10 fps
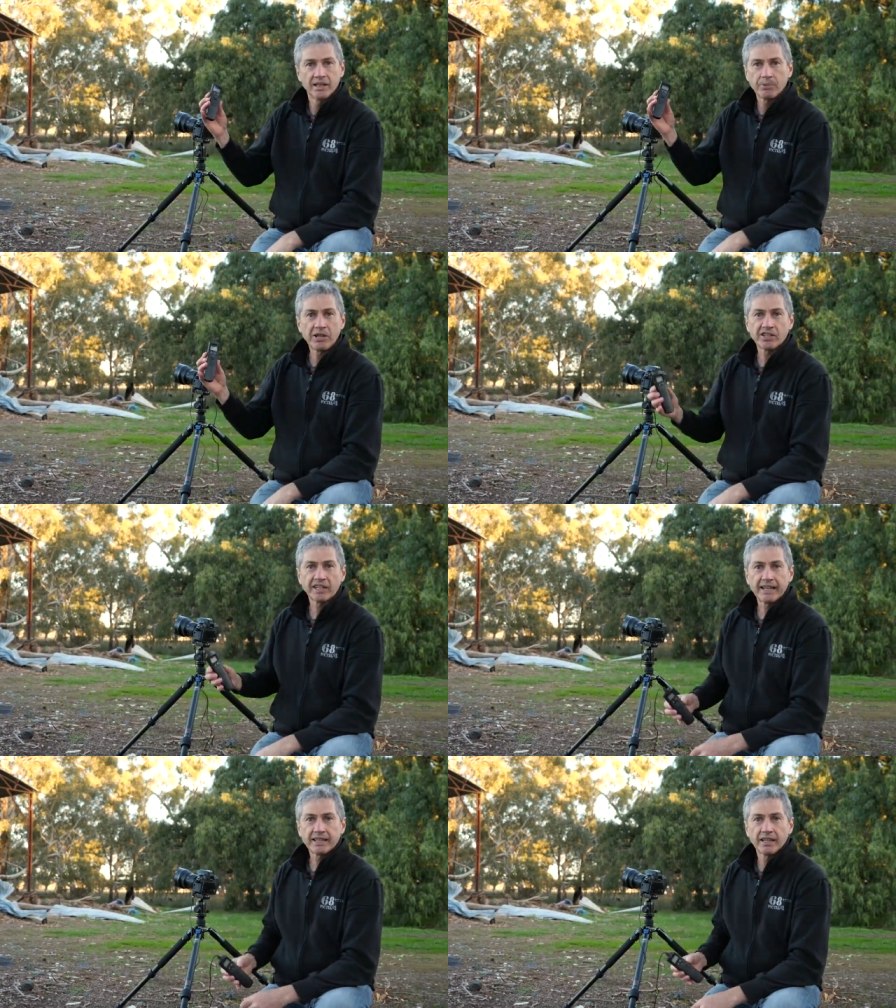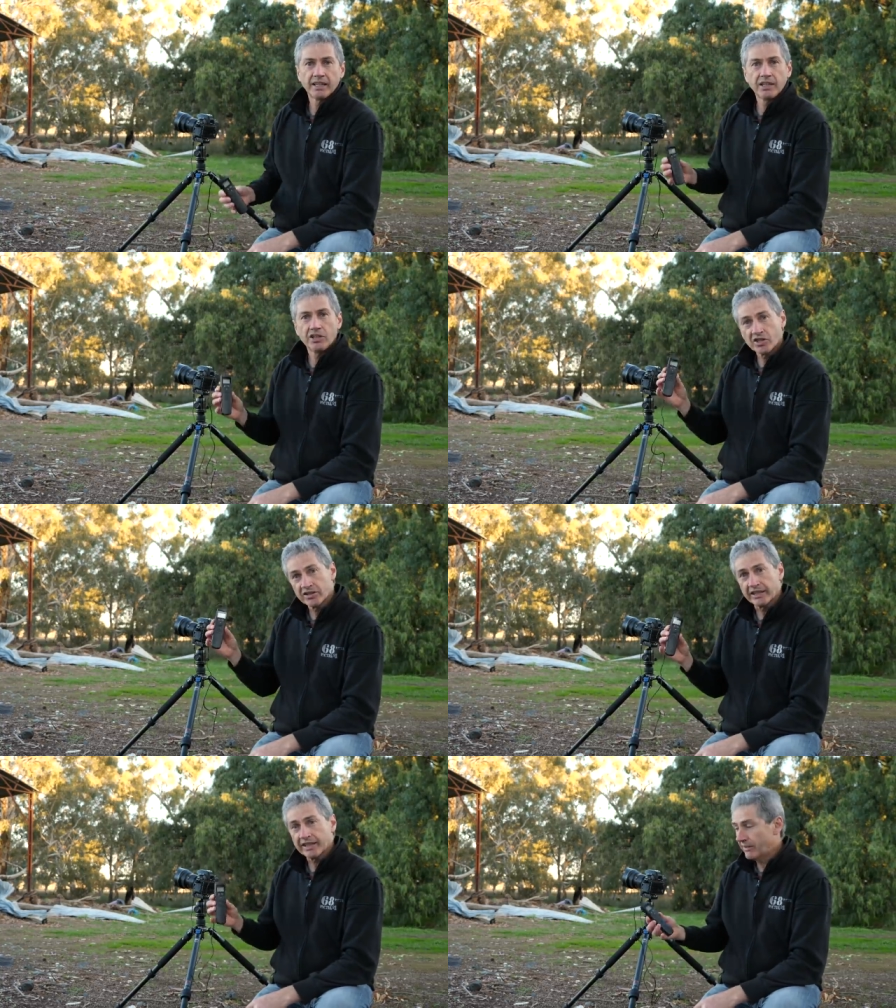Piece of cake, you just
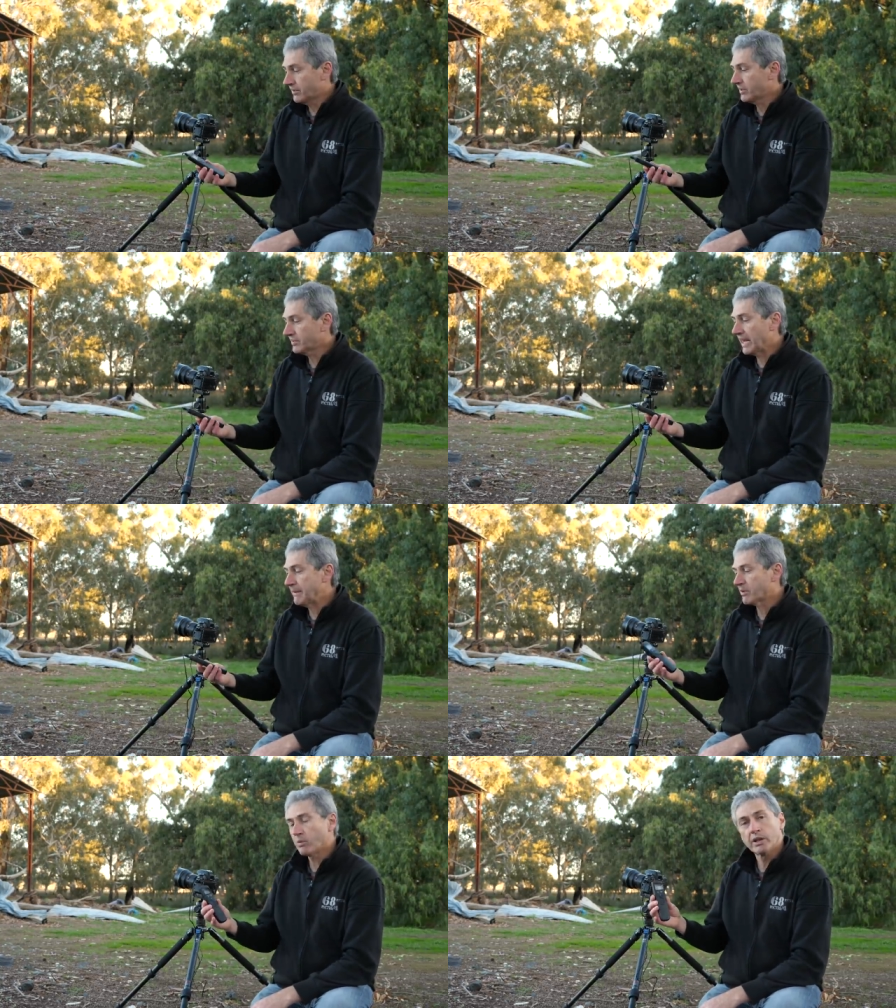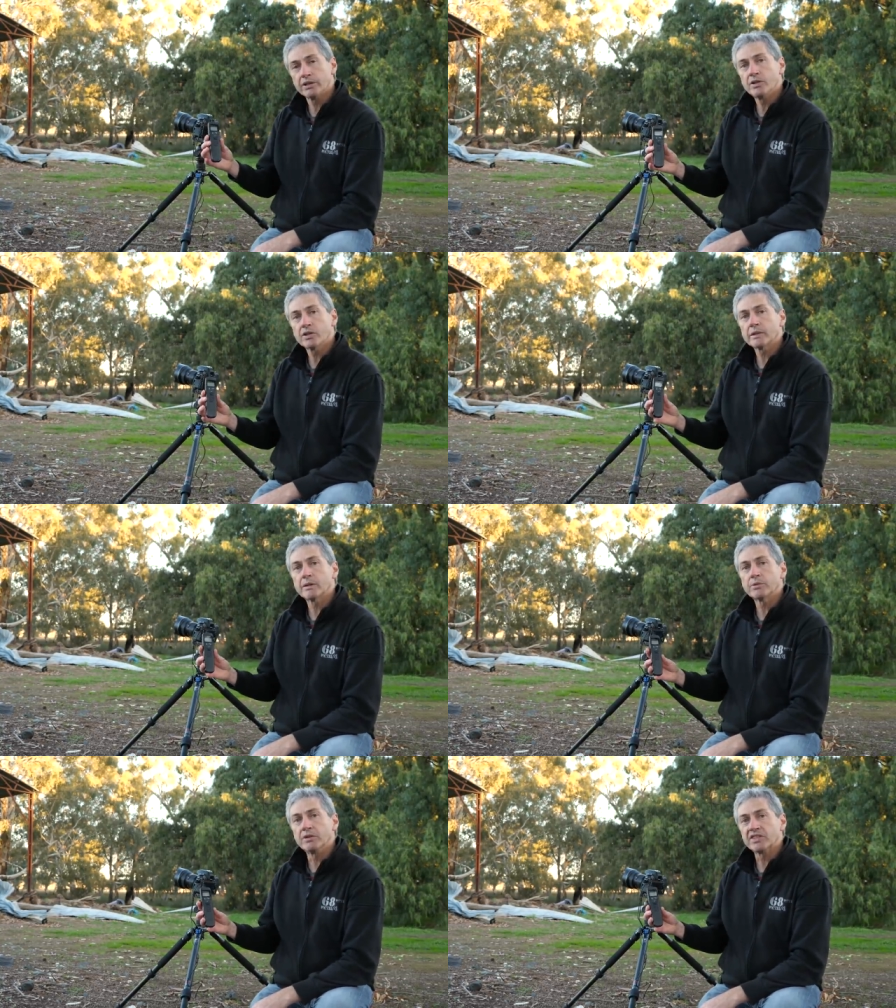let it go. It's the same as what I use when
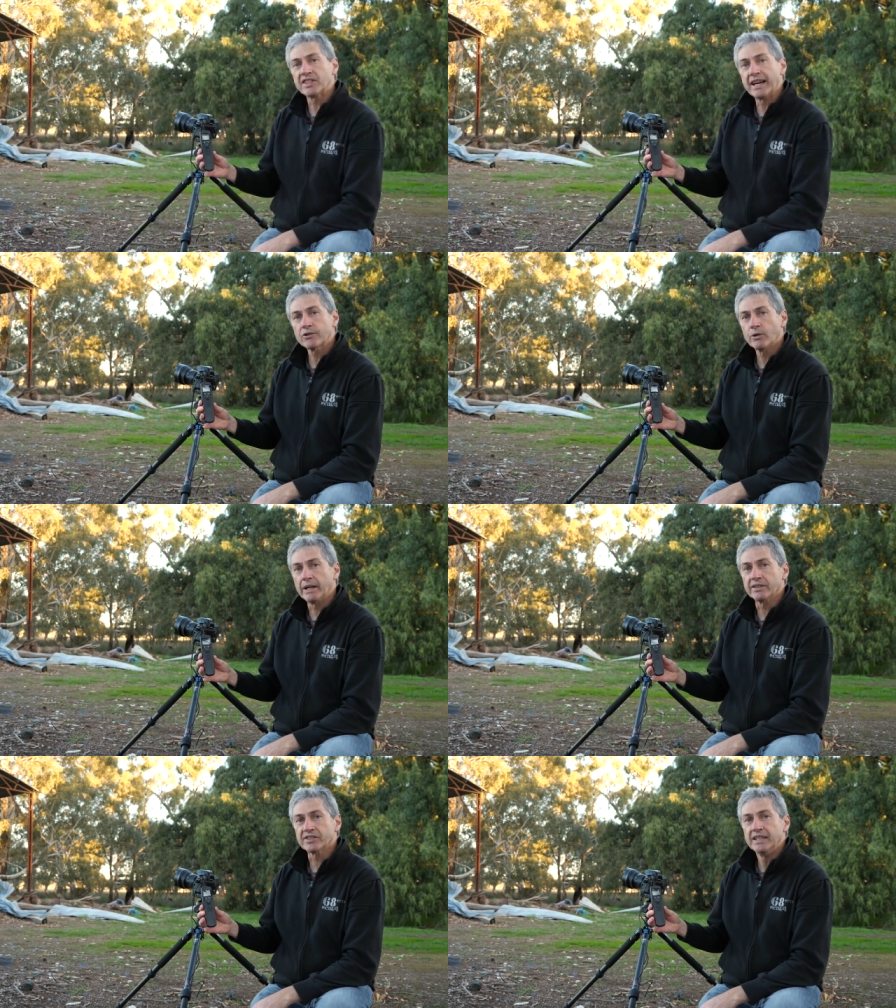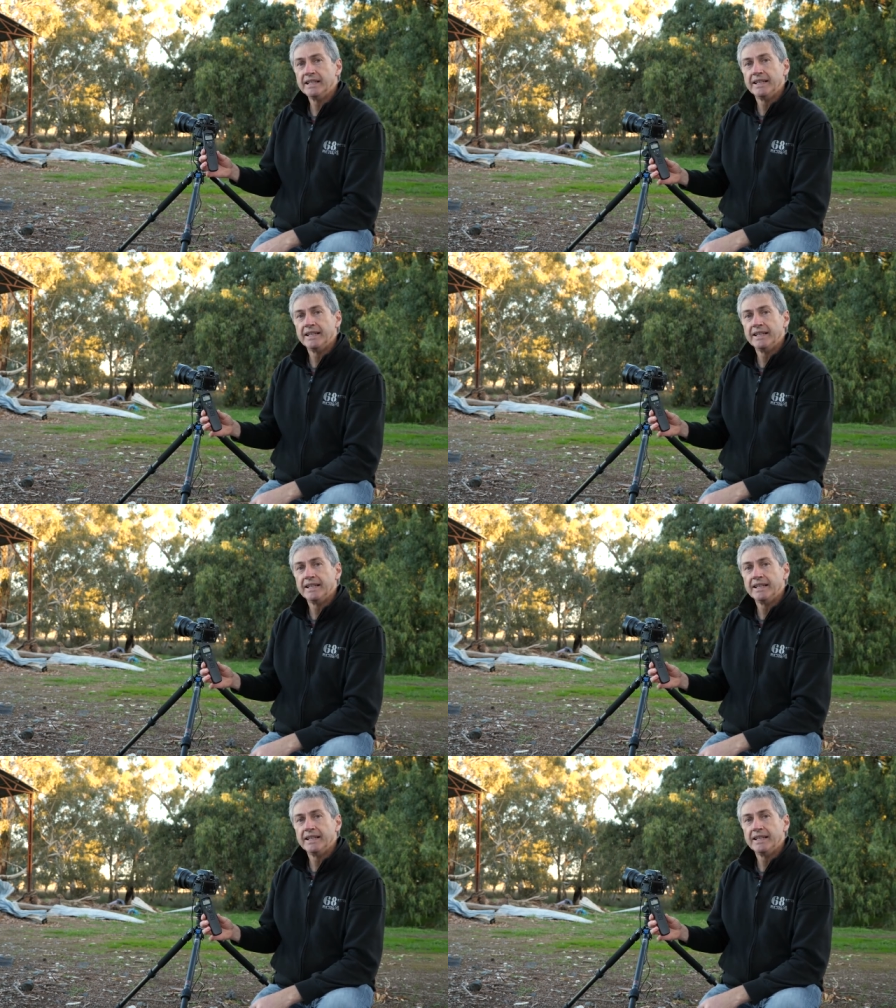I'm doing star trails.